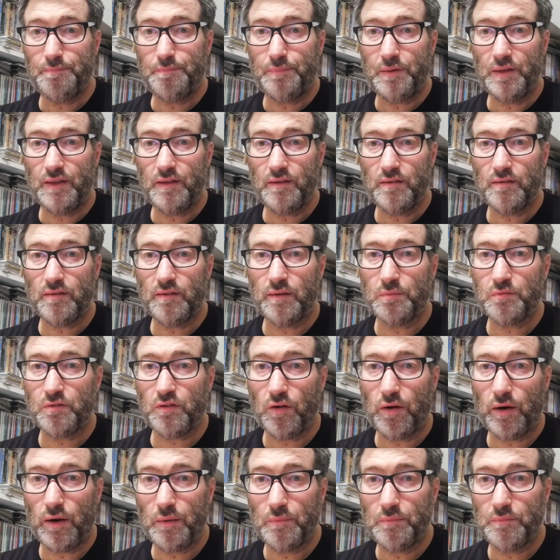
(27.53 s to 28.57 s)
please
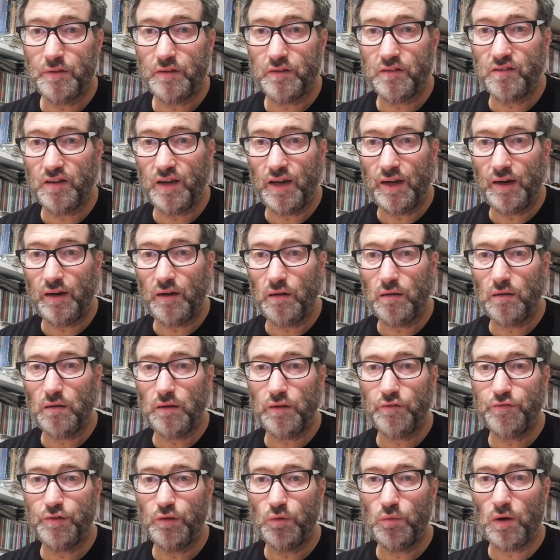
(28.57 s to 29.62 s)
subscribe the channel
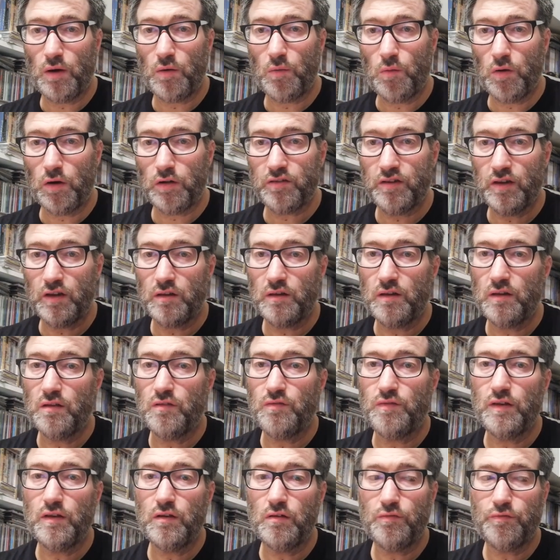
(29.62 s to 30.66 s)
if you are watching this
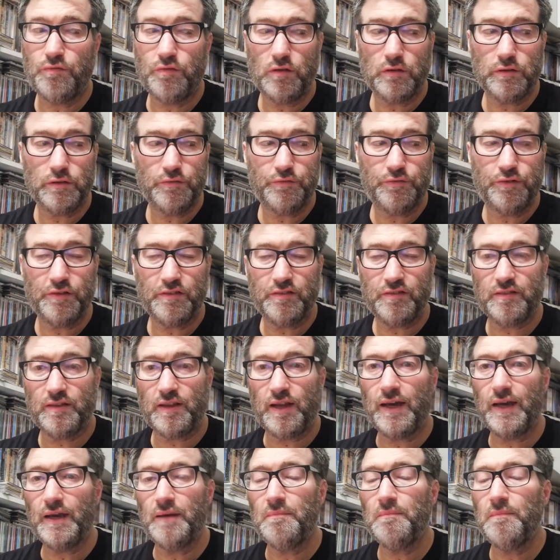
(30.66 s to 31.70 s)
video for the first
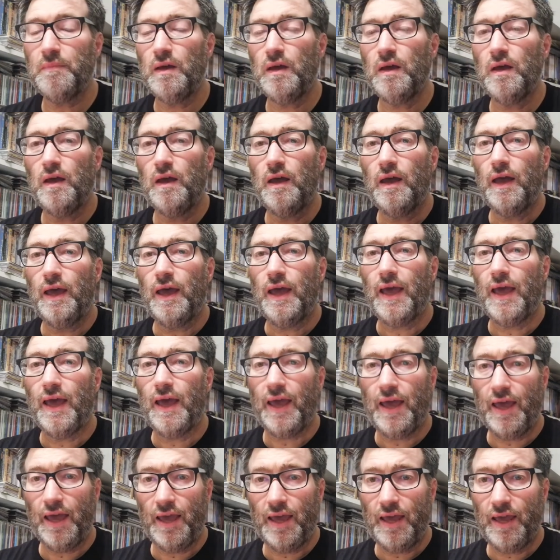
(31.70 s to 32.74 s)
time,
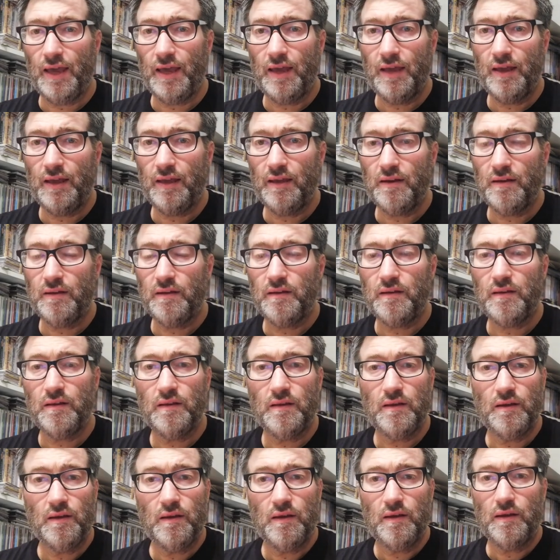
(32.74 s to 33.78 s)
and
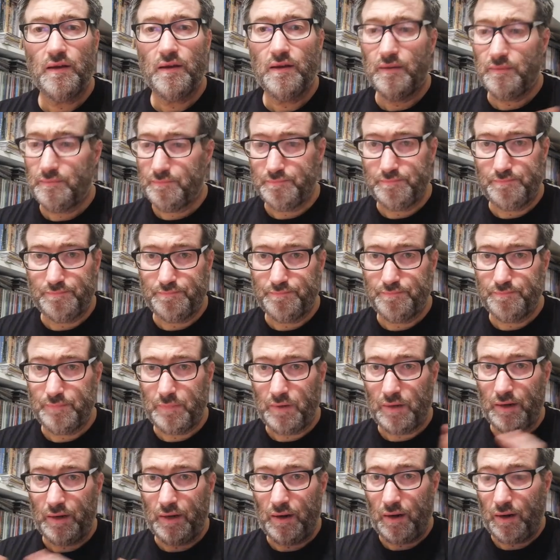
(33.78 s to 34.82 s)

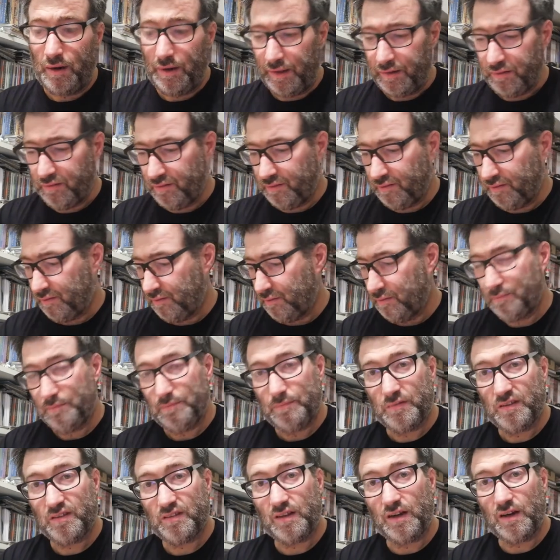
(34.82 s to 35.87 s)
let's
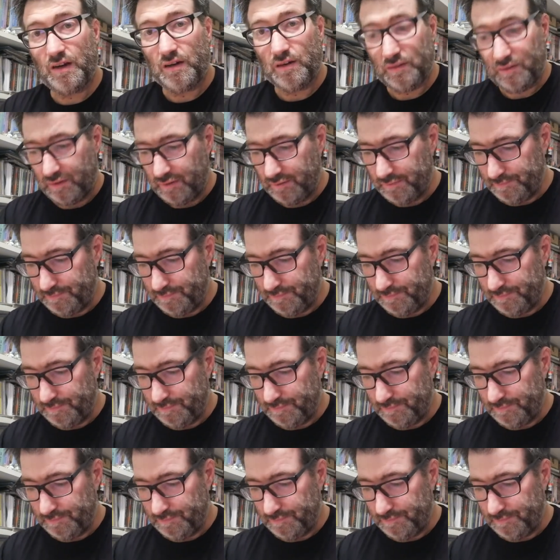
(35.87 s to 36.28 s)
start.